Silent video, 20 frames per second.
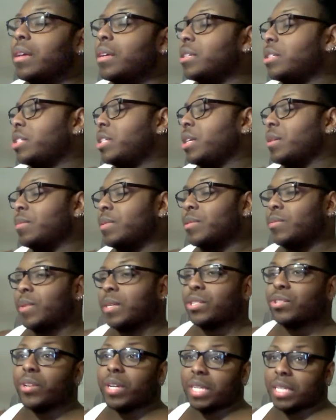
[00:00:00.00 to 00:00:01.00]
she was
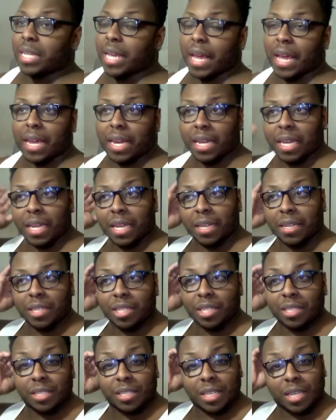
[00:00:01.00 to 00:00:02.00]
with Trick Daddy, and
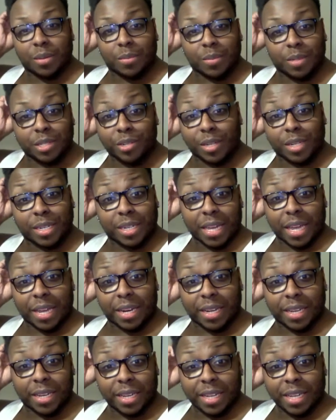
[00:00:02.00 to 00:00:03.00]
she's still with Trick
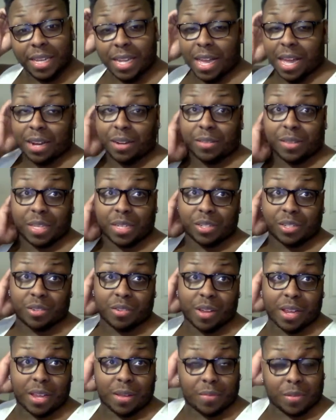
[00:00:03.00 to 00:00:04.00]
Daddy. I don't think
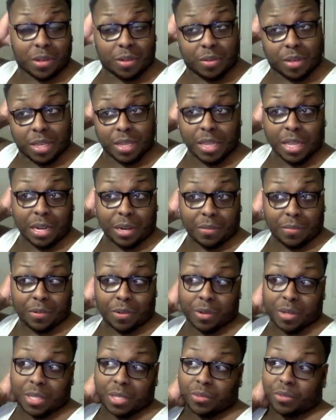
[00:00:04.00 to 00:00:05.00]
Joy ever gonna get that
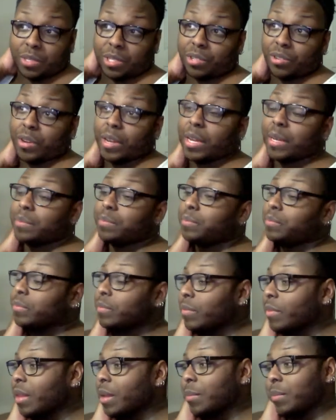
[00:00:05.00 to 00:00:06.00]
divorce with Trick.
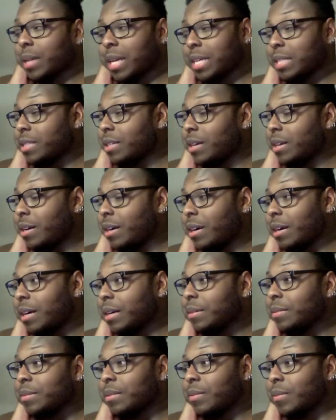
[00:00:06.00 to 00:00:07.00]
Bless her
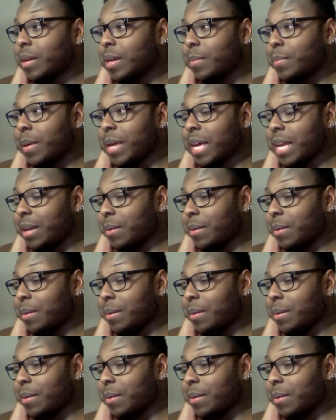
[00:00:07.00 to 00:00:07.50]
heart. What a petty